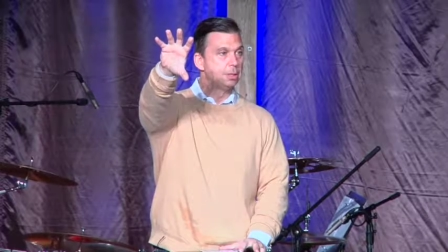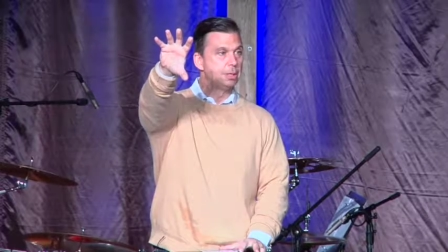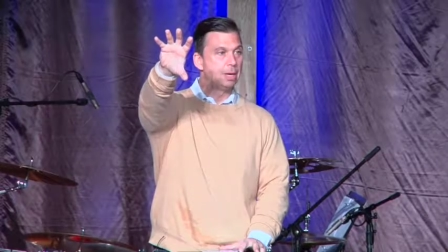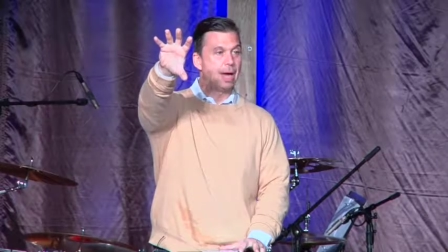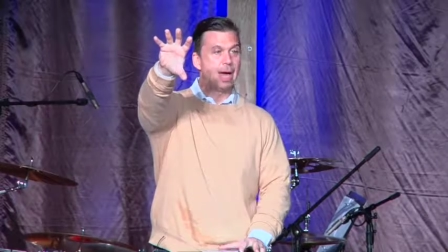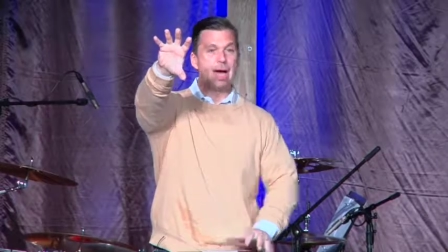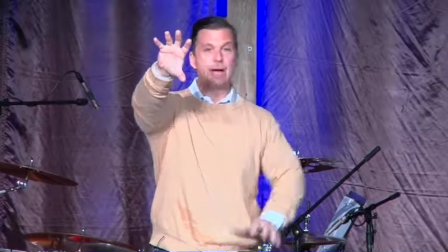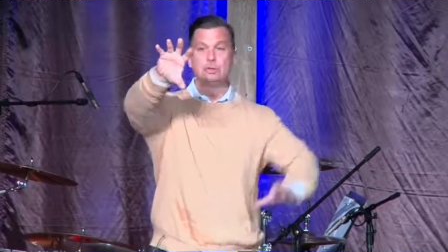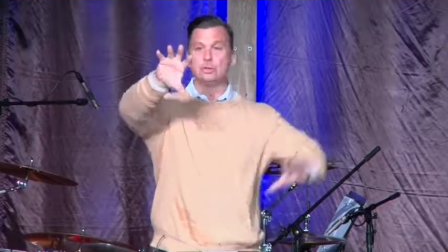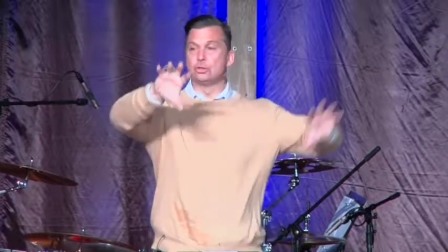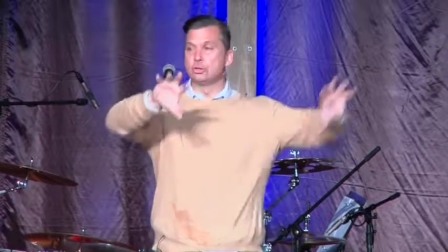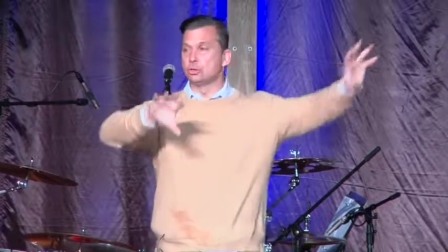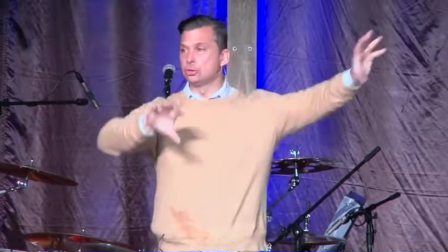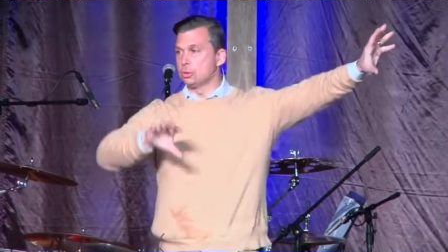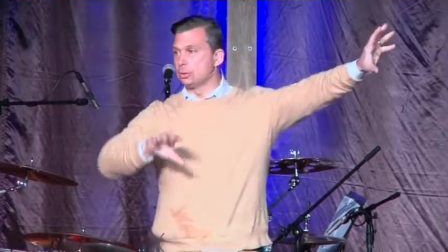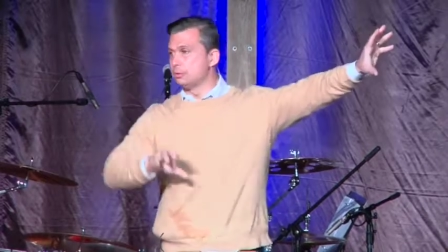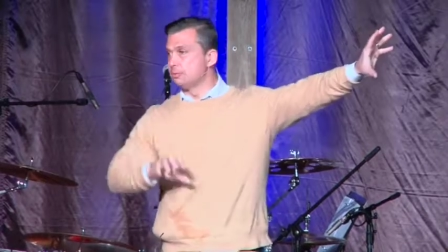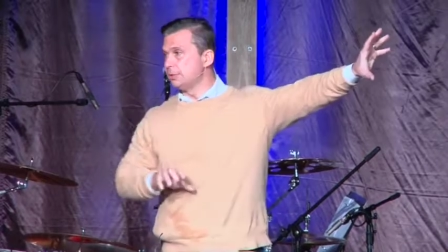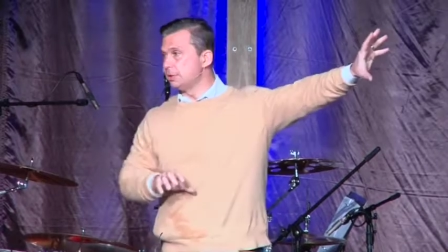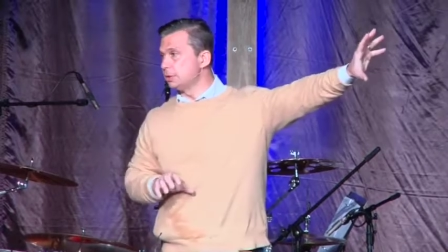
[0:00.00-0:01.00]
I
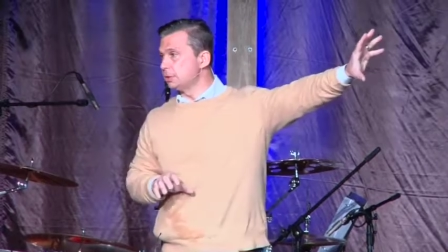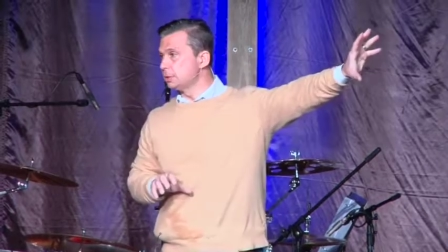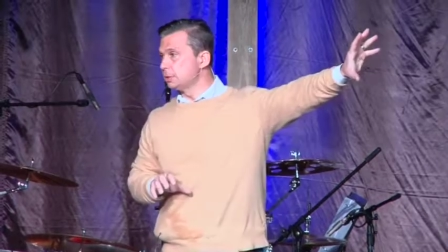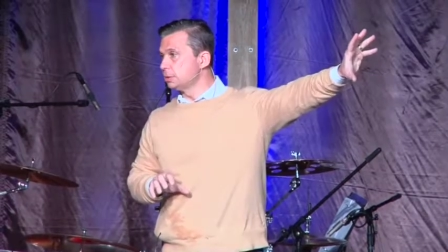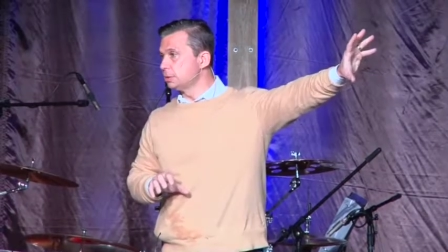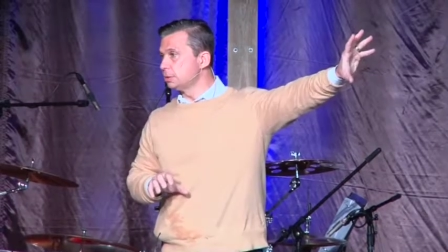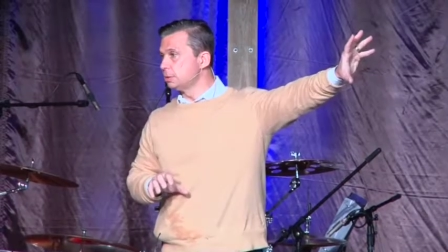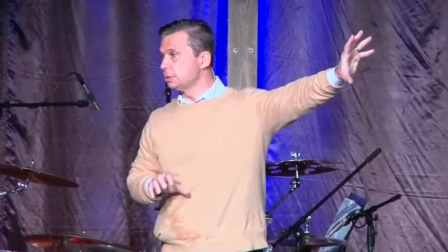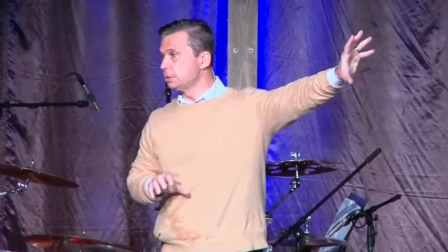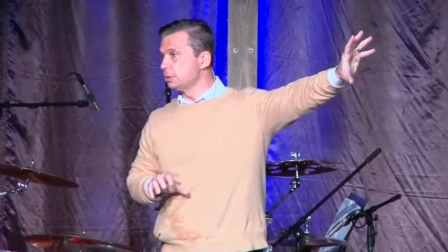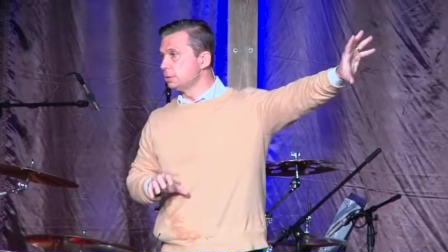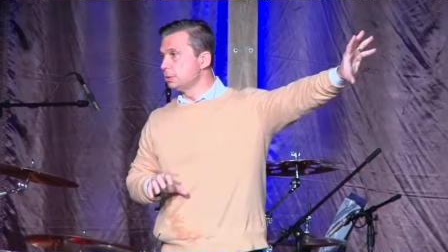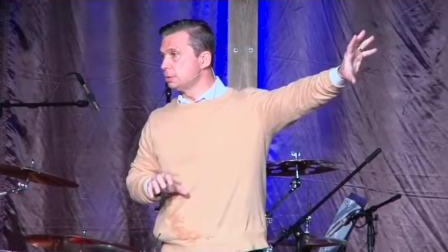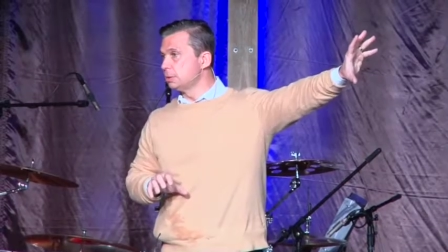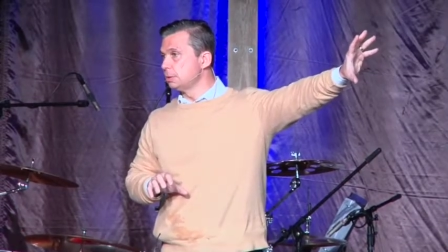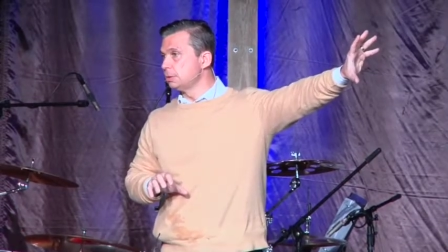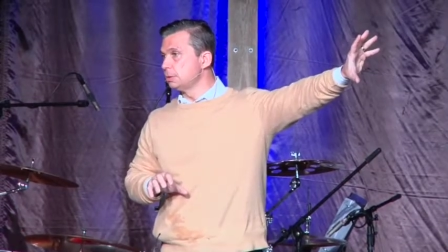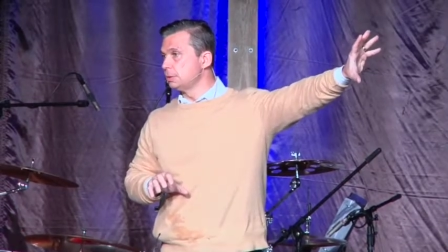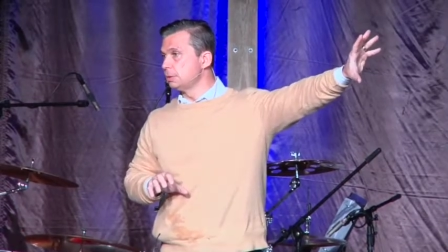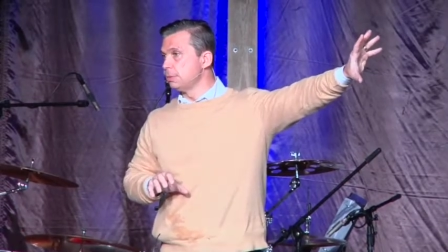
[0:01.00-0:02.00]
deserve it.
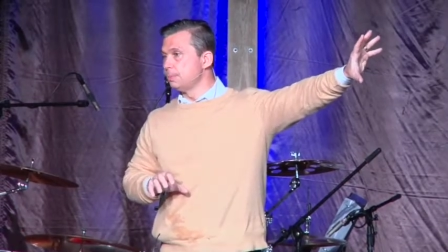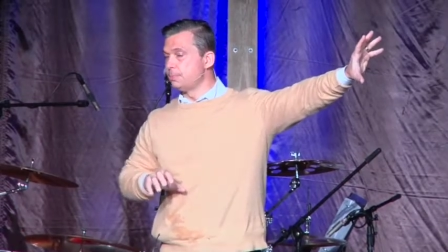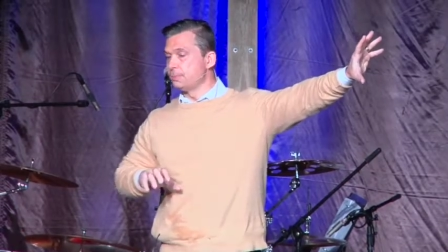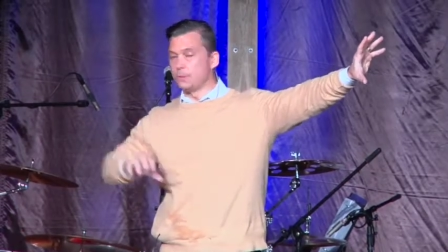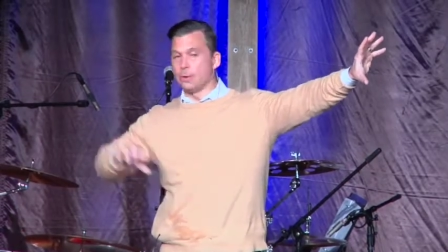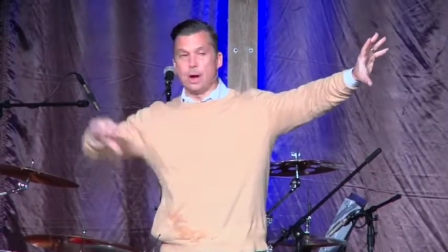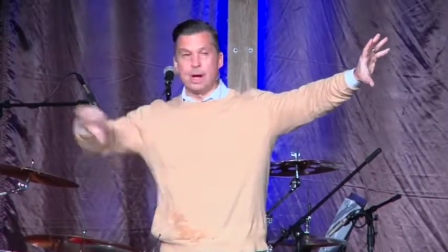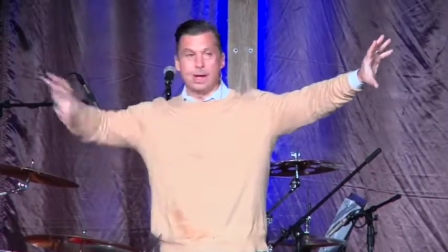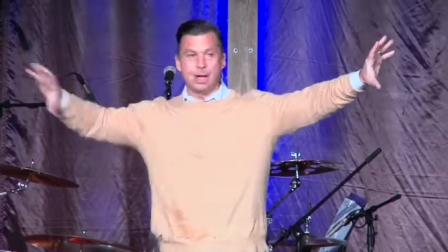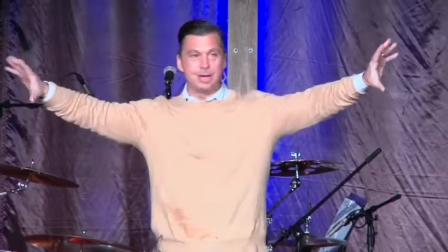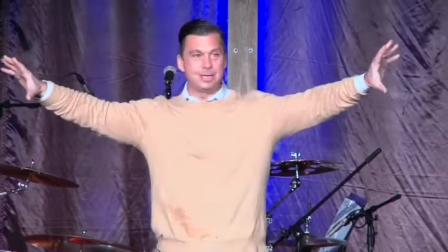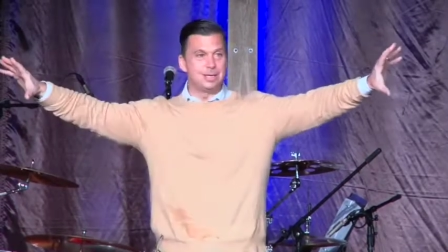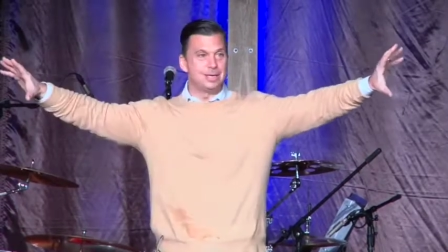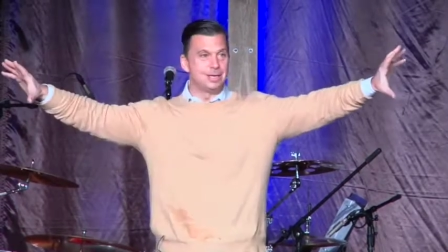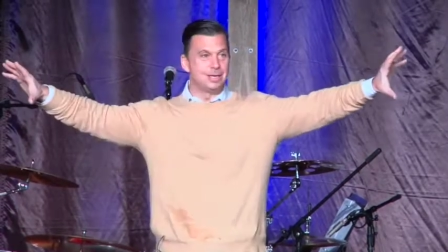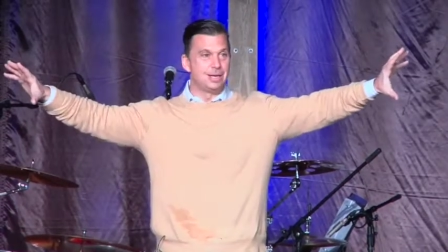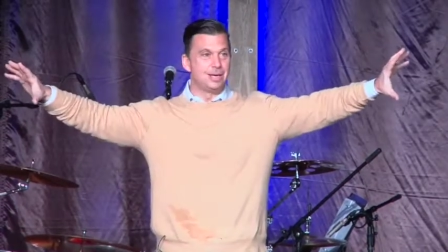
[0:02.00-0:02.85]
Pride.